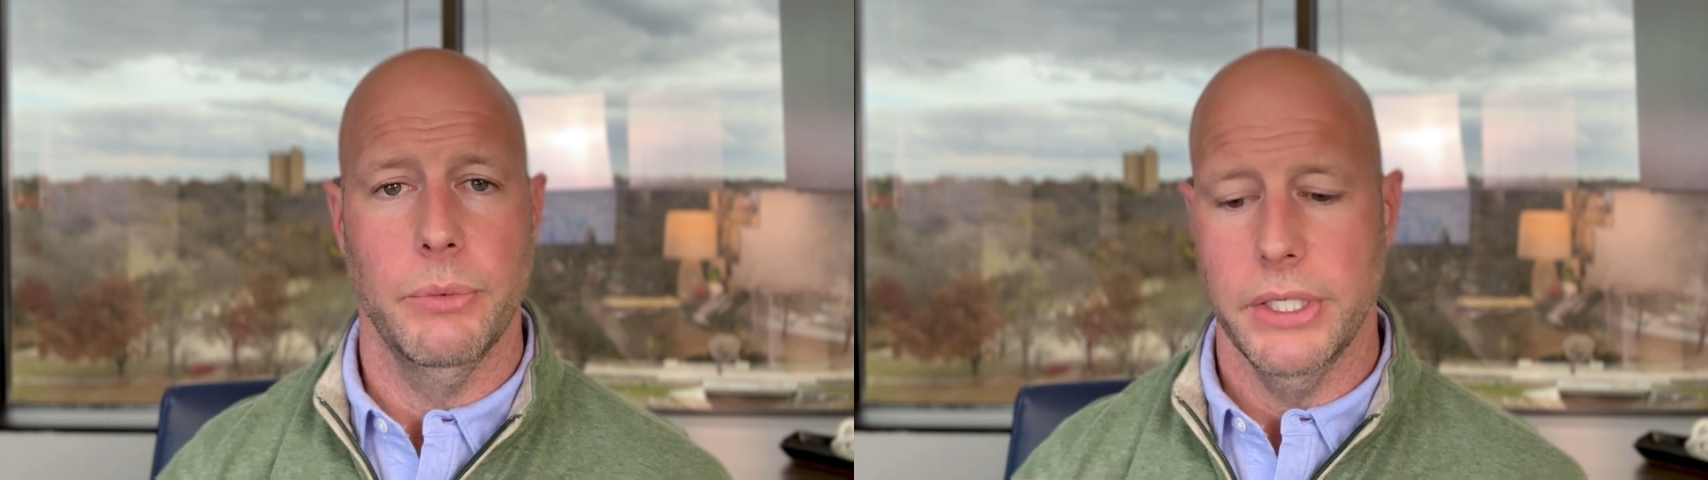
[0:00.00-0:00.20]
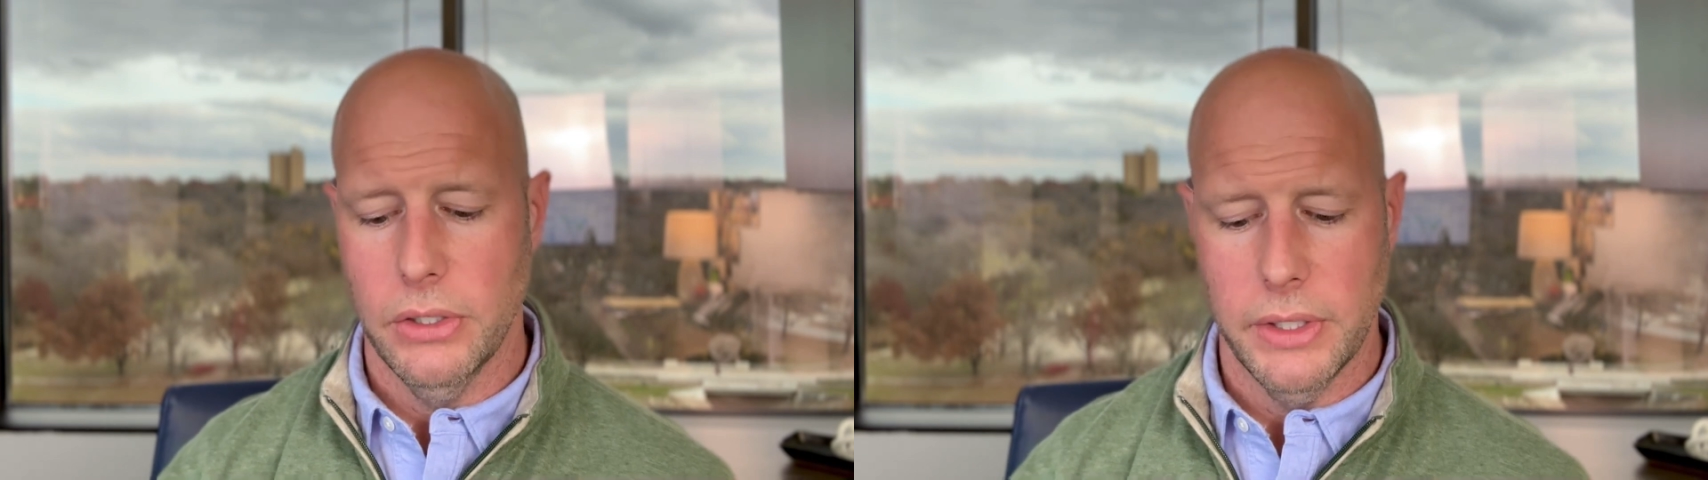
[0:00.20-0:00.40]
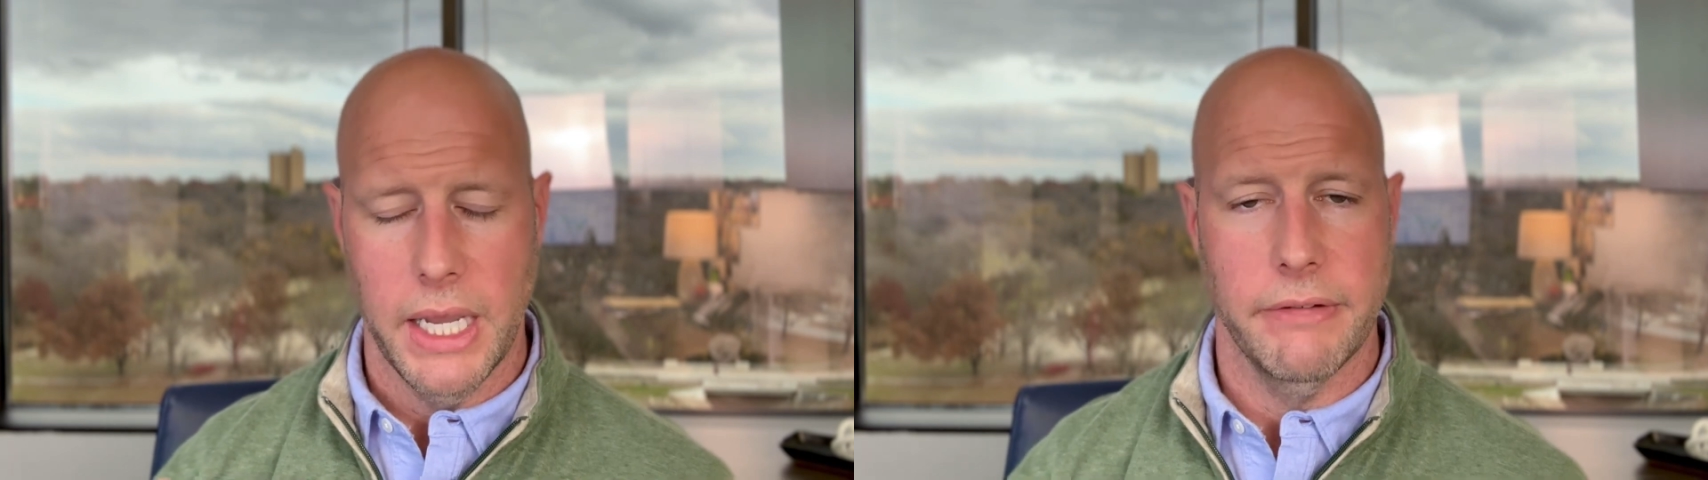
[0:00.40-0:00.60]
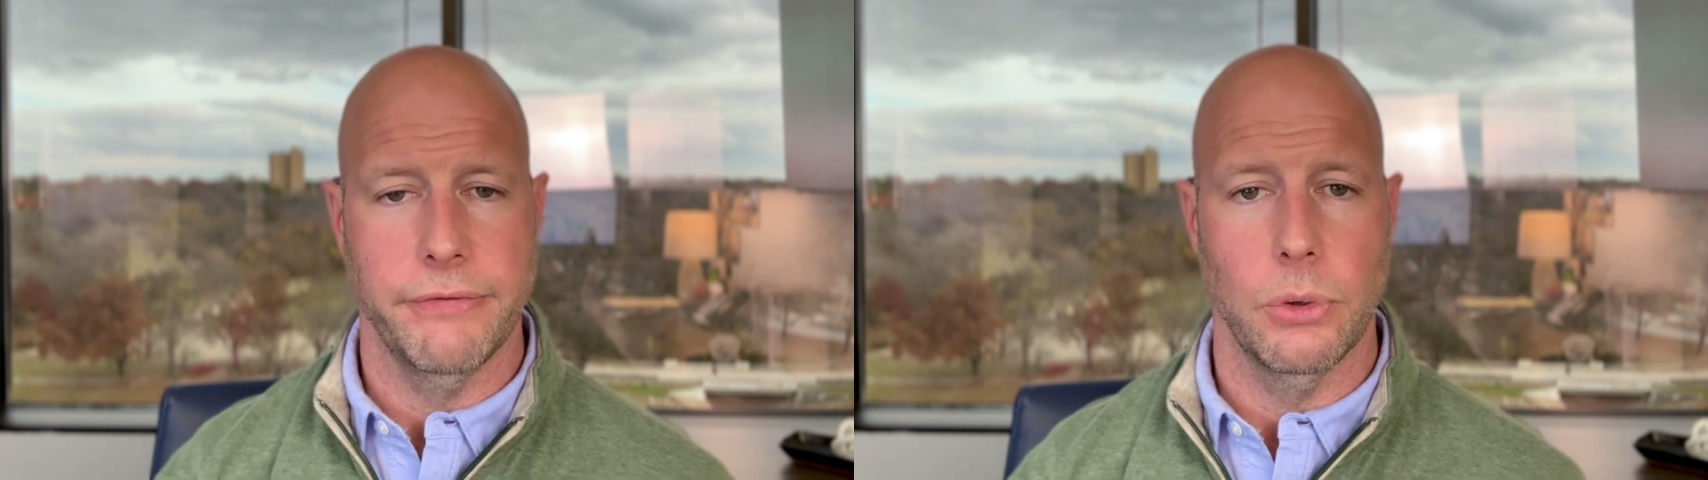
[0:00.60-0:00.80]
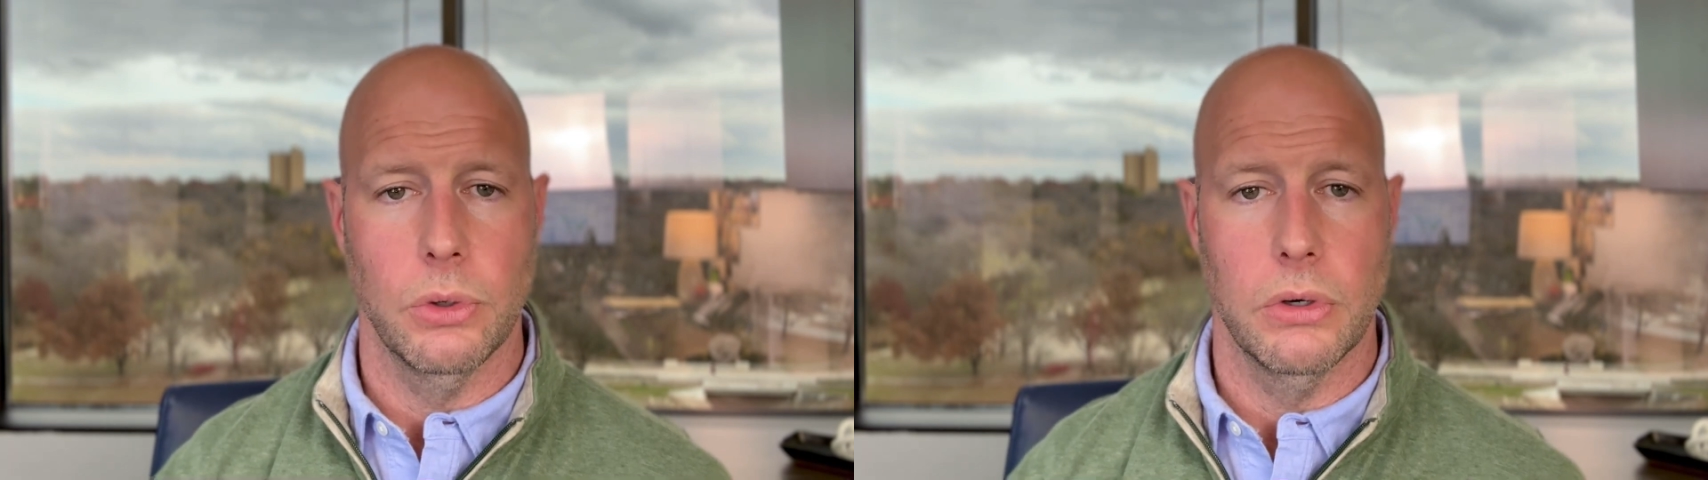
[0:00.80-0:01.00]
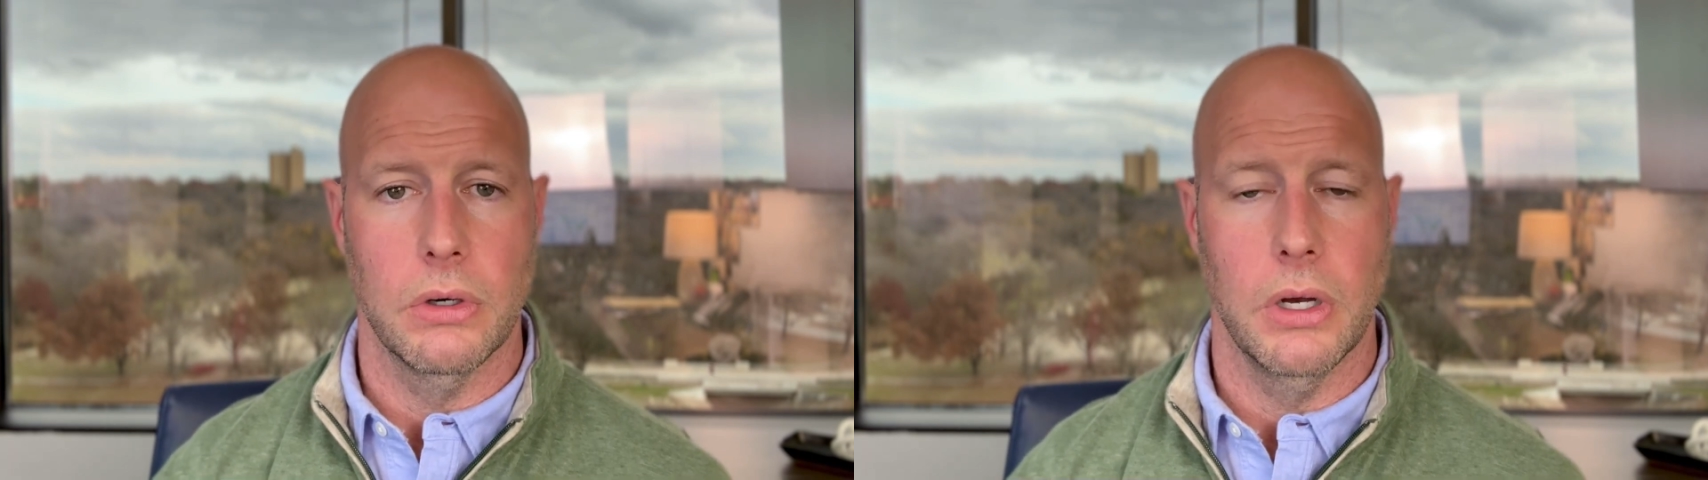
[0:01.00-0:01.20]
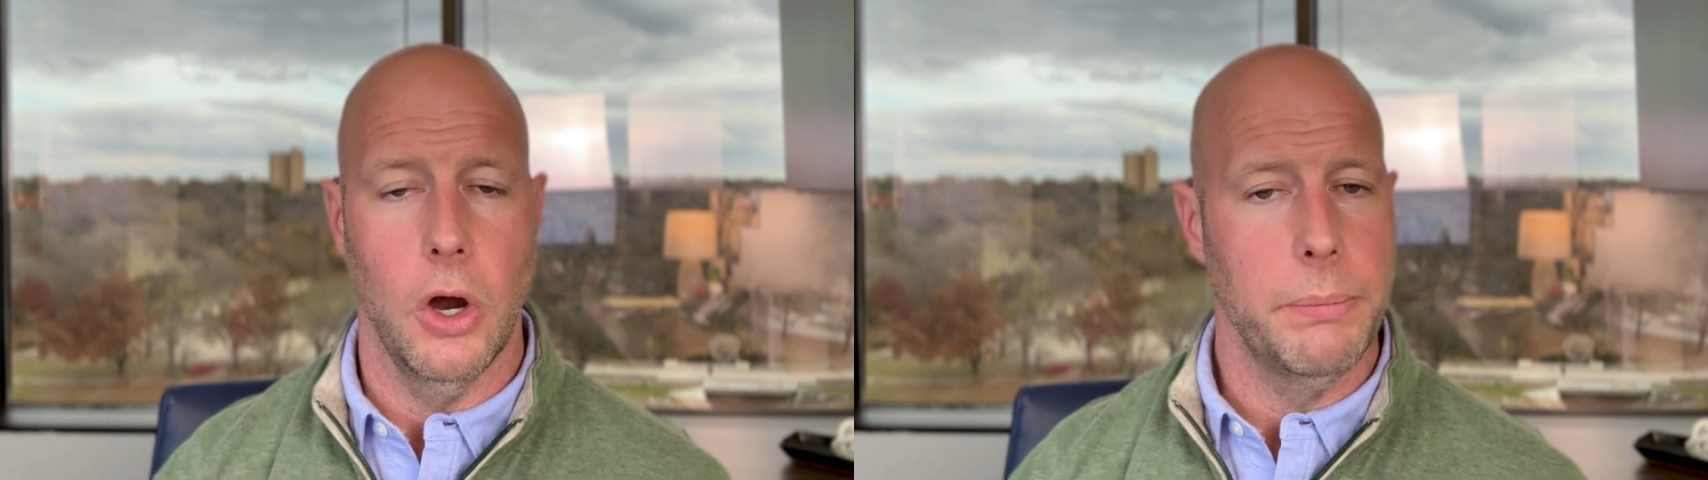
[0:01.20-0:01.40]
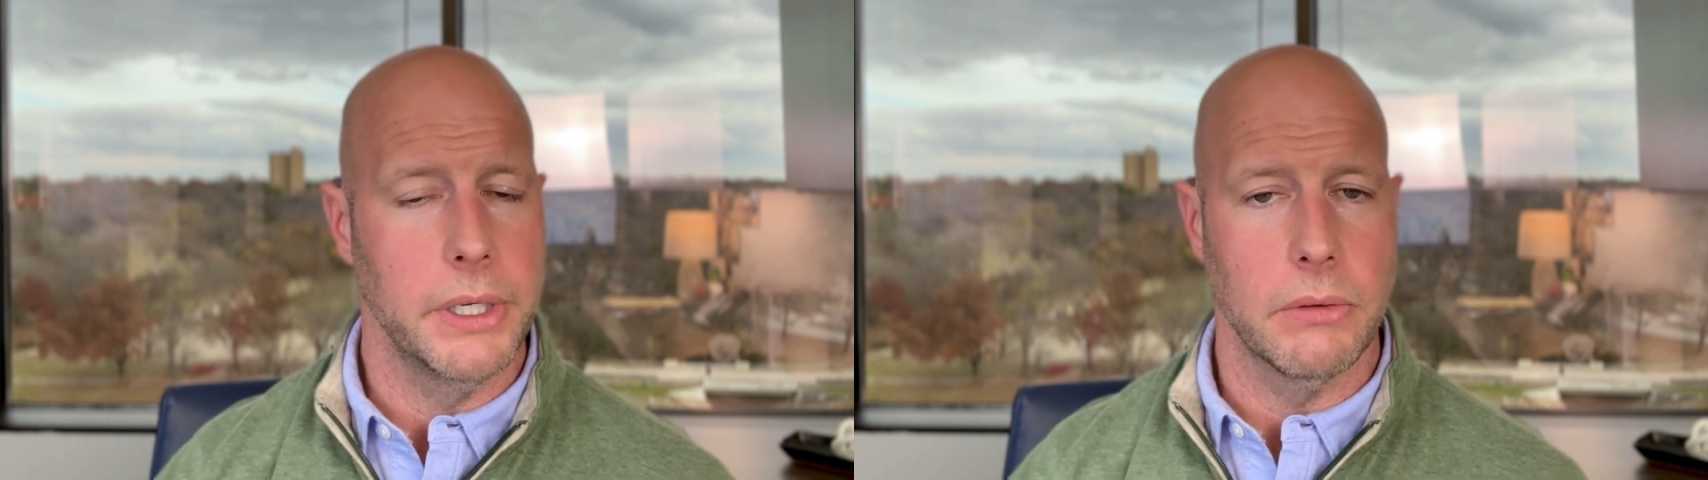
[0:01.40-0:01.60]
We do that for
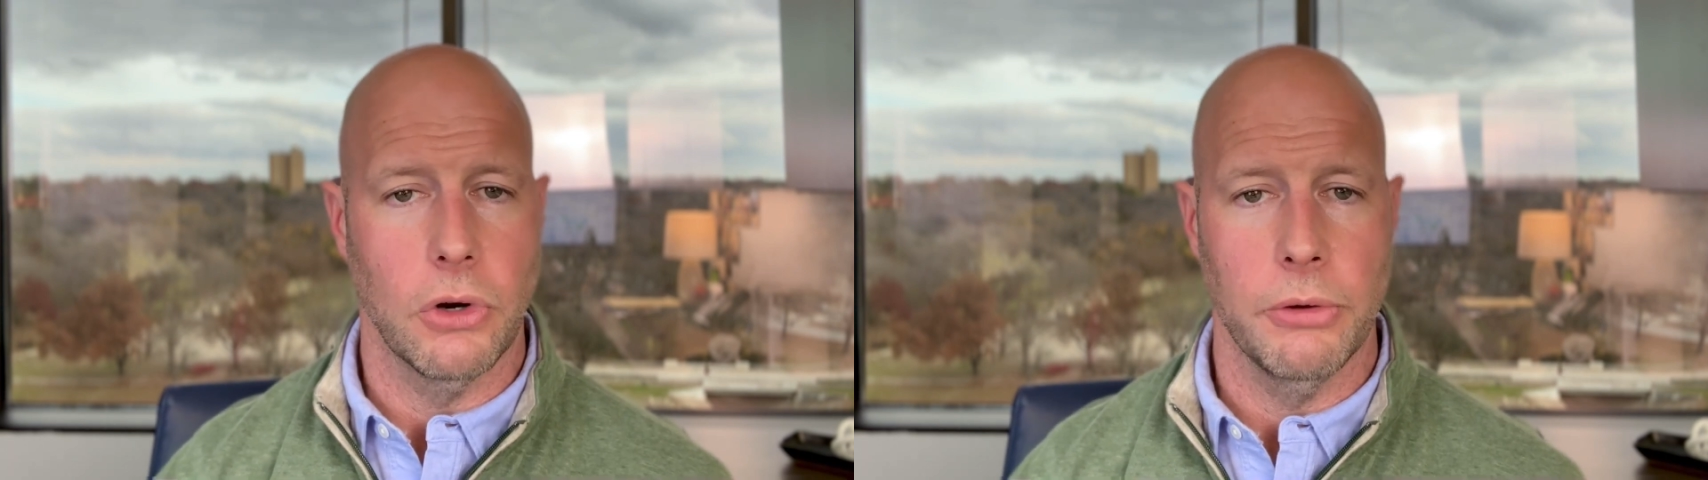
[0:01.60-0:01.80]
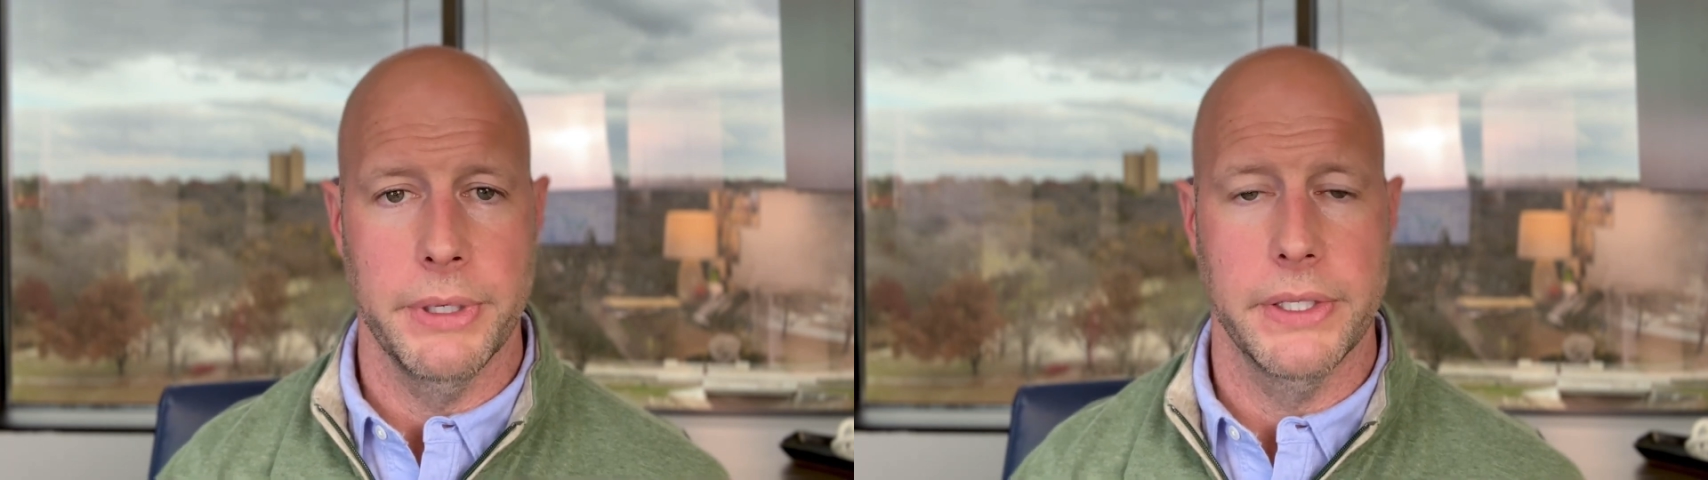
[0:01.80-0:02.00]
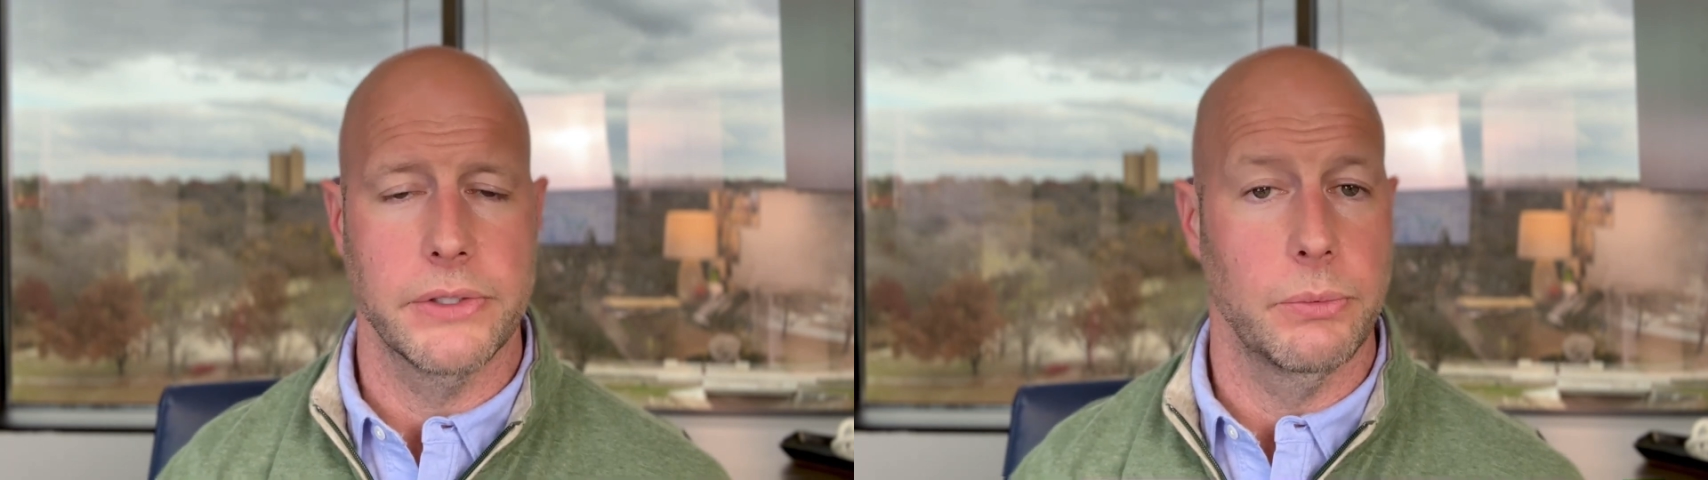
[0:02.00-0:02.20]
open enrollments.